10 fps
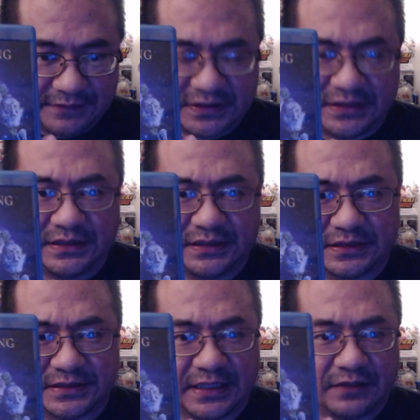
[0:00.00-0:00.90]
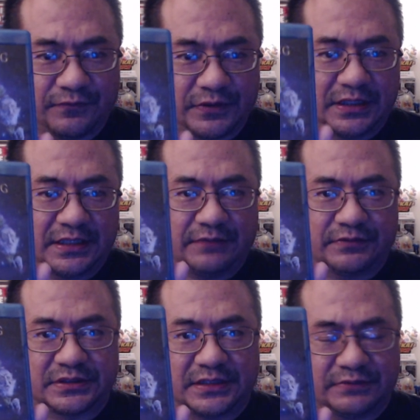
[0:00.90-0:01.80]
I've seen the second one, and
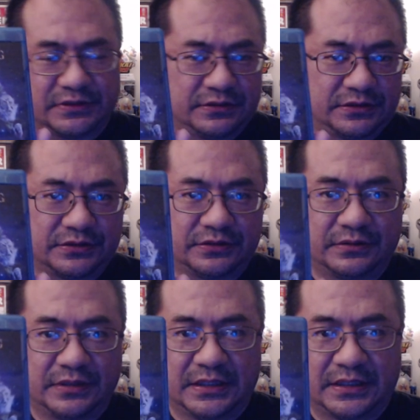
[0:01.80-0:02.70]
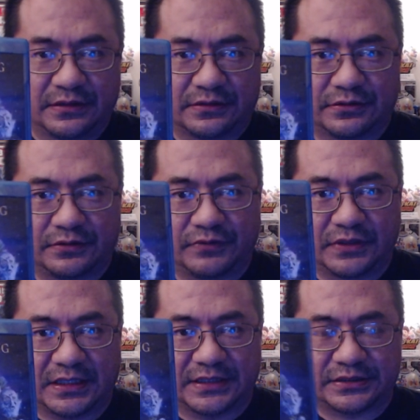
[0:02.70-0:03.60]
that was good too. The third
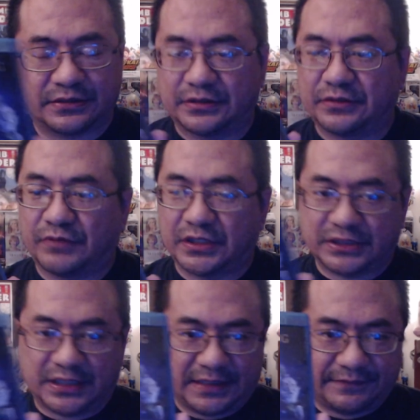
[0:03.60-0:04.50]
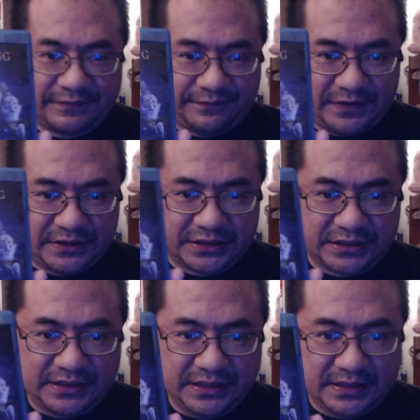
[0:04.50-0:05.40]
one, I started to watch it. I have to
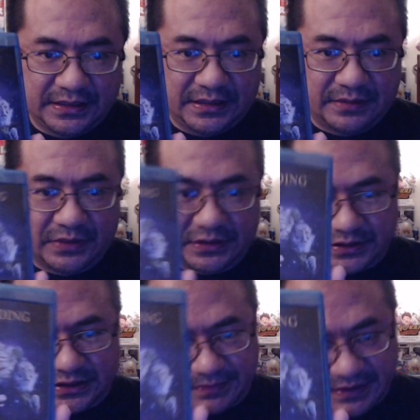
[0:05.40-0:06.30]
finish it, but this